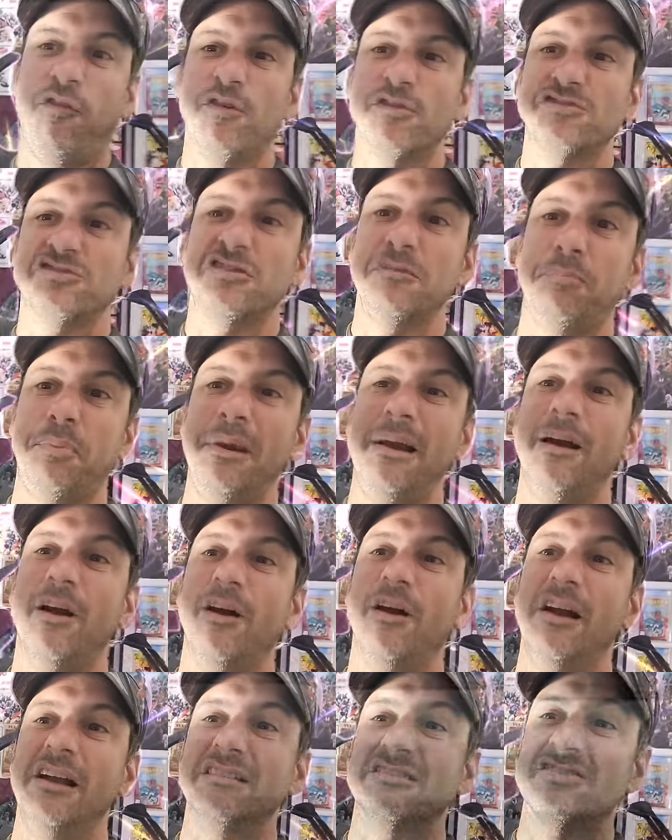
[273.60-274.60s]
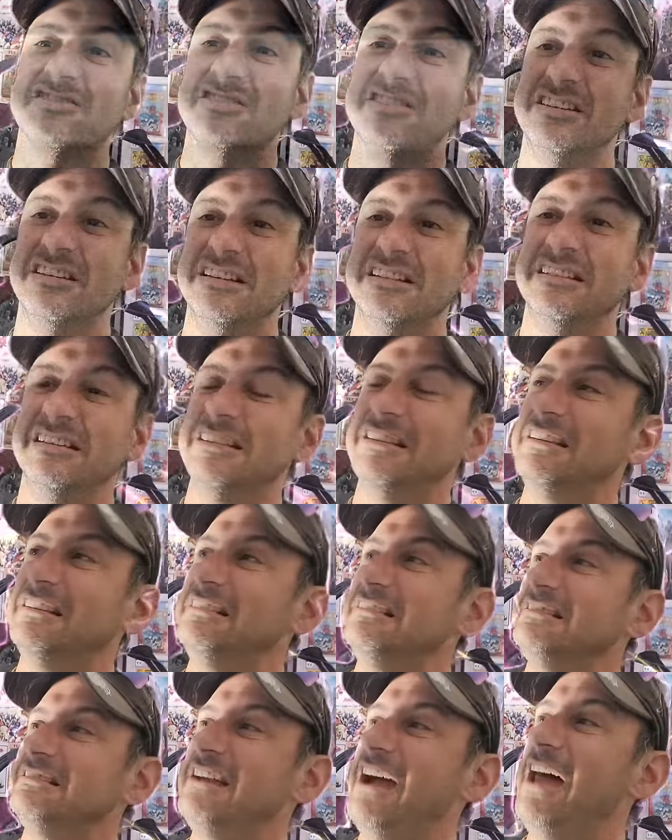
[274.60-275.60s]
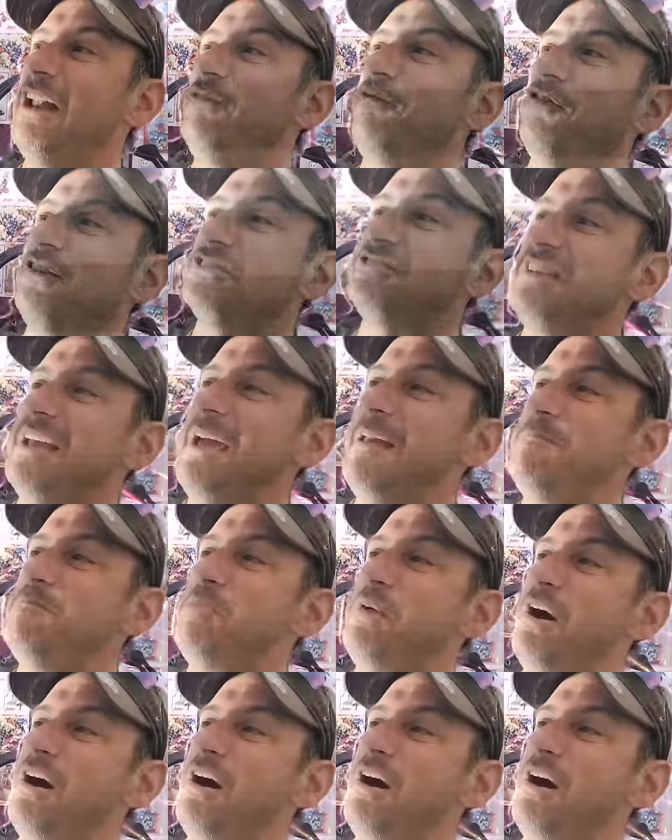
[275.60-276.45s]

First appearance. Got it for 10